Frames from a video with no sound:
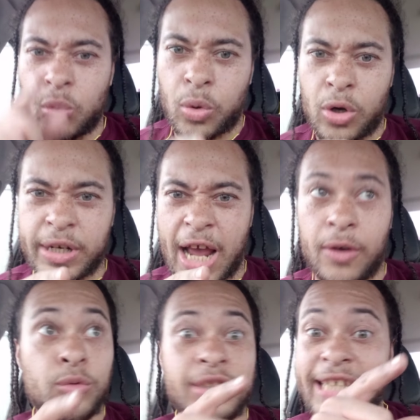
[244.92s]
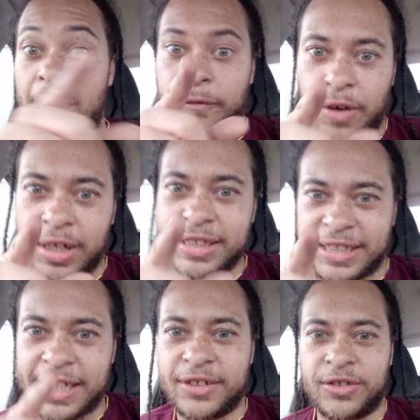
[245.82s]
the world now. You see how fucking
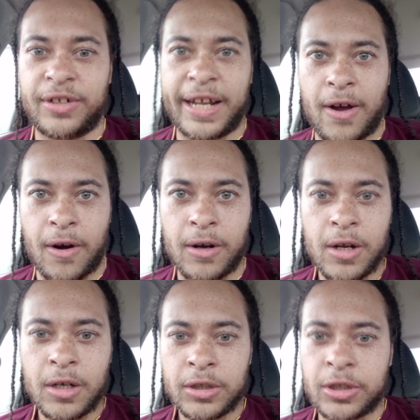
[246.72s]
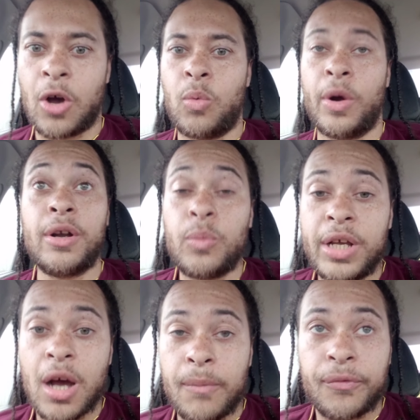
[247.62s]
sinister they are. So, where do we
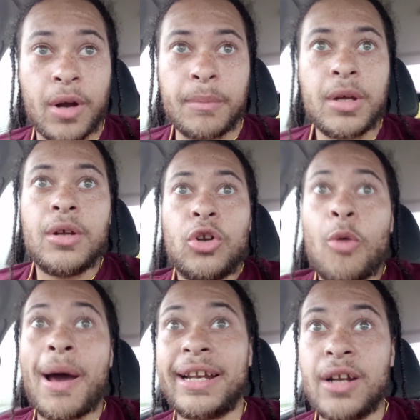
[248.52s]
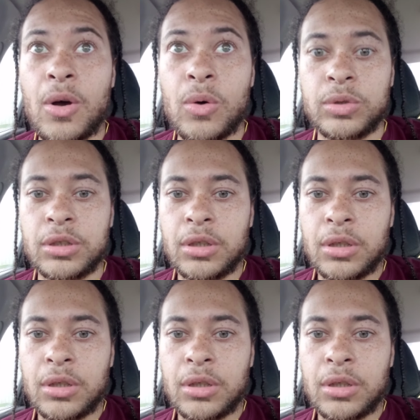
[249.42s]
come from? Nobody knows.